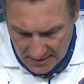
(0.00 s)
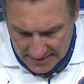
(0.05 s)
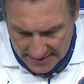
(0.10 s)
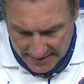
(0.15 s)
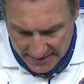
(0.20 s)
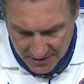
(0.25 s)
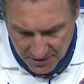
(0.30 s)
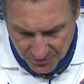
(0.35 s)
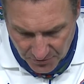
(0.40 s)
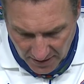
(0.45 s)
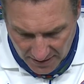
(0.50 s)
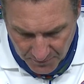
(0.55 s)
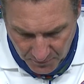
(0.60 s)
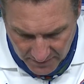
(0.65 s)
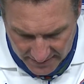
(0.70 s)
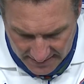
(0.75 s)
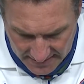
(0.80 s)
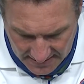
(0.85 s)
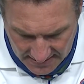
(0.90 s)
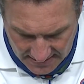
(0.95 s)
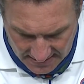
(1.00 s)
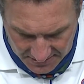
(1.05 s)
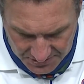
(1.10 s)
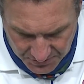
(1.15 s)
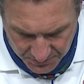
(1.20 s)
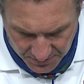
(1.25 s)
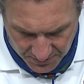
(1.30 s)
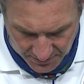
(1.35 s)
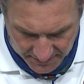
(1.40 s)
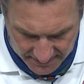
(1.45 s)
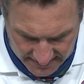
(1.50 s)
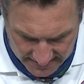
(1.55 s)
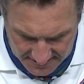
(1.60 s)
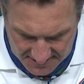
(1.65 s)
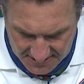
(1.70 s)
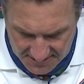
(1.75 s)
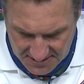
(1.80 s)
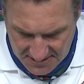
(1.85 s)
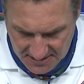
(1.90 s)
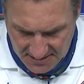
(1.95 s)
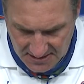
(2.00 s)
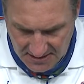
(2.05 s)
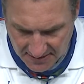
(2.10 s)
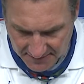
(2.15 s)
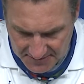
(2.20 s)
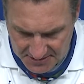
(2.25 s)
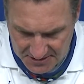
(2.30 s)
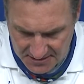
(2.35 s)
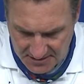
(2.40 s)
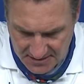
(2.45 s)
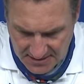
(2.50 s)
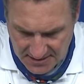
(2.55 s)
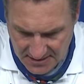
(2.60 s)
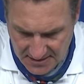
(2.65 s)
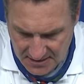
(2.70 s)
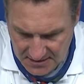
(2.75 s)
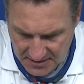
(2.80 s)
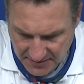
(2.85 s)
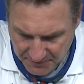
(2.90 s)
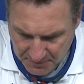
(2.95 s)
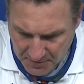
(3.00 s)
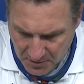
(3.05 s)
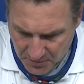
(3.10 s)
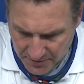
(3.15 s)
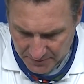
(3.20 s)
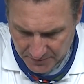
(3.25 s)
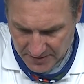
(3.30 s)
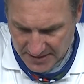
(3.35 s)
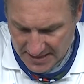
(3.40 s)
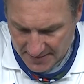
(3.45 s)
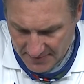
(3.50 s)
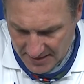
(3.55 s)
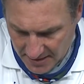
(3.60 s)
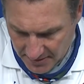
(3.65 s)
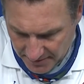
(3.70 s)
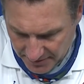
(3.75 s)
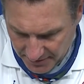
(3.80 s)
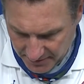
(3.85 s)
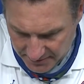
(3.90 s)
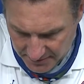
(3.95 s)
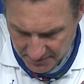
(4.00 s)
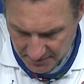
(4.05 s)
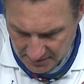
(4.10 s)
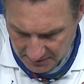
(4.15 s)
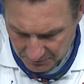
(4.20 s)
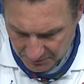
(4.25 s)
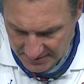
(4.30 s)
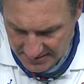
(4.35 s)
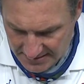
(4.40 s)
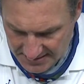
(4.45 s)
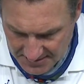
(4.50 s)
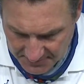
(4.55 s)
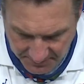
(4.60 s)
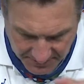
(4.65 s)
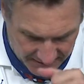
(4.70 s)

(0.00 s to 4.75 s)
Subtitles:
Hey, great win, 2-0 in the SEC. Obviously, a tough opponent. We came out. I thought we did some